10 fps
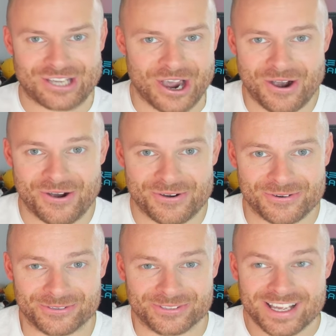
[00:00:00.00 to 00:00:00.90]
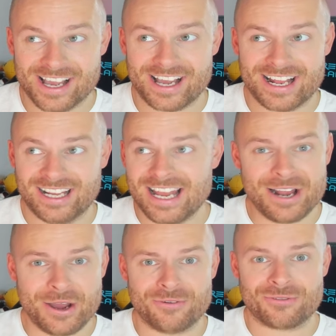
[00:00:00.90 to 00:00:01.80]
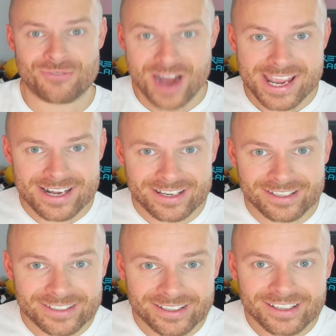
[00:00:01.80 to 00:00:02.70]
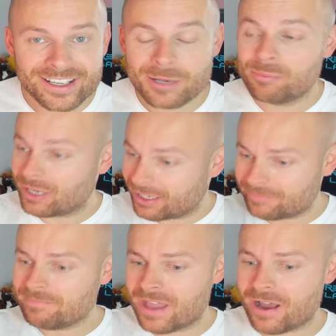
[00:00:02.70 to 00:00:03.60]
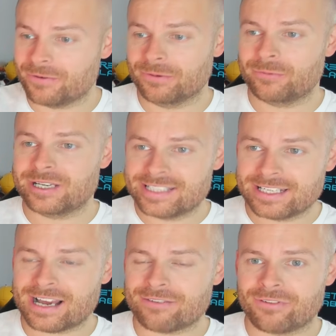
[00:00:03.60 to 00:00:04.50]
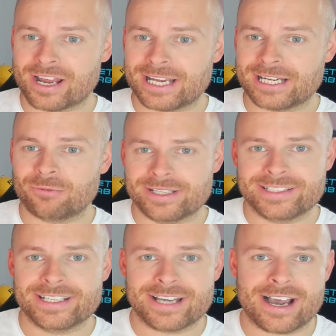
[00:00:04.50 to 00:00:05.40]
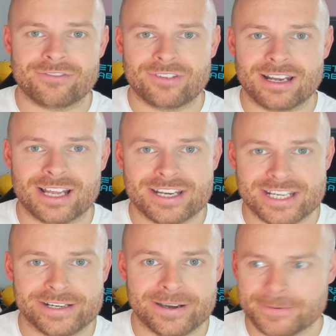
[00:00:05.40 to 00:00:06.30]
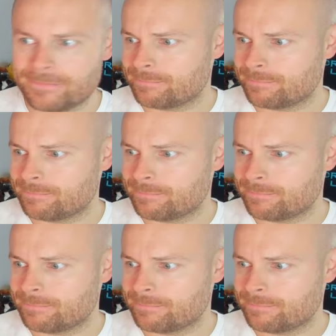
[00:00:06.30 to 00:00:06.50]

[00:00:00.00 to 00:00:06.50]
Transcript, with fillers: cold, let alone rain. But no, we did have rain, we did have La Nina.